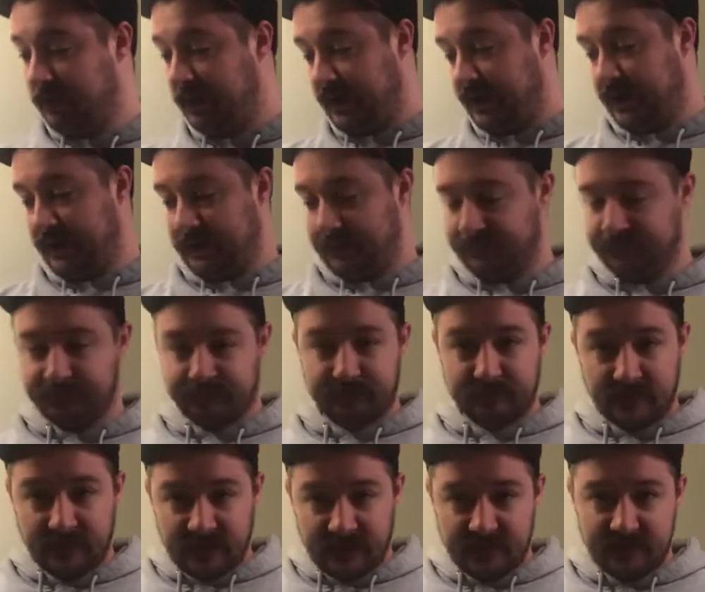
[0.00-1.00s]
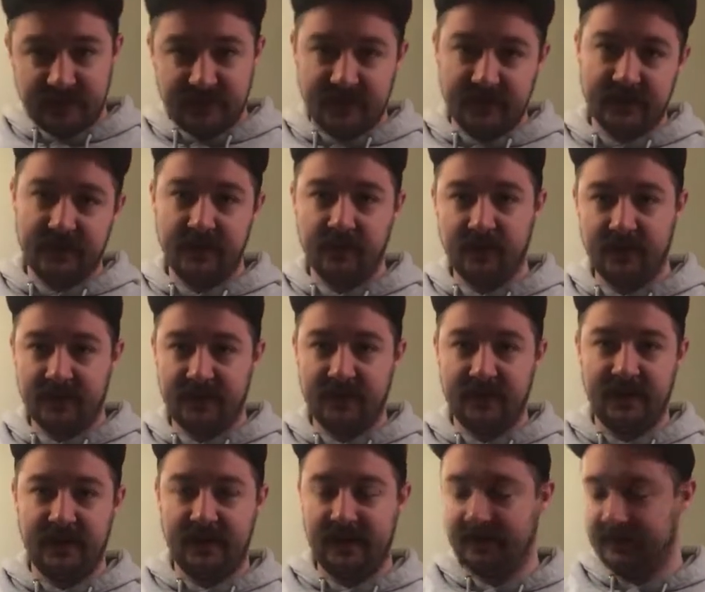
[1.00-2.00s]
but sticking
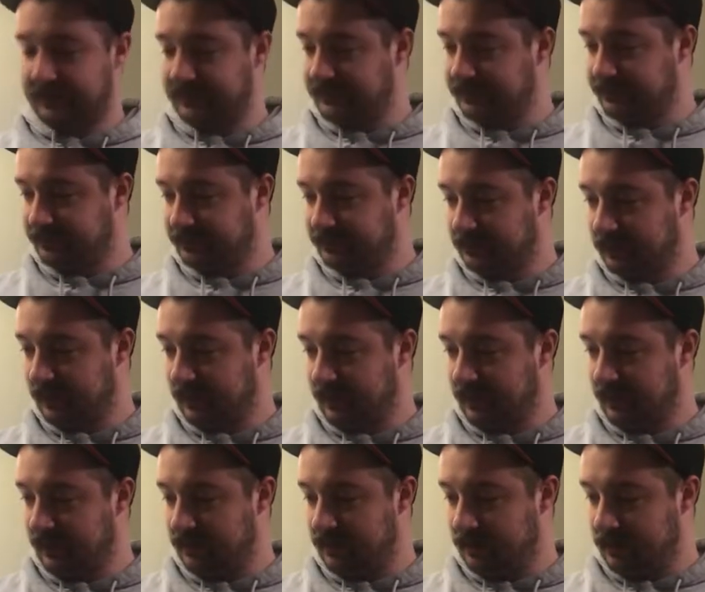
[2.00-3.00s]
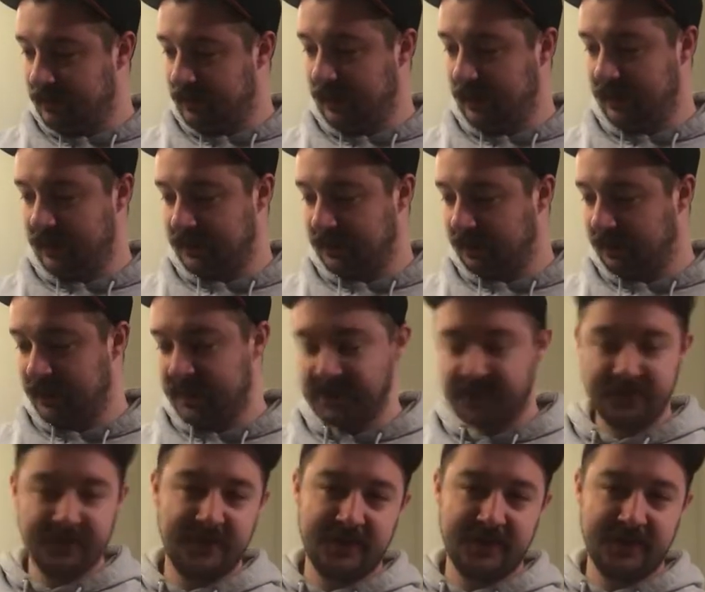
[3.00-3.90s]
with the great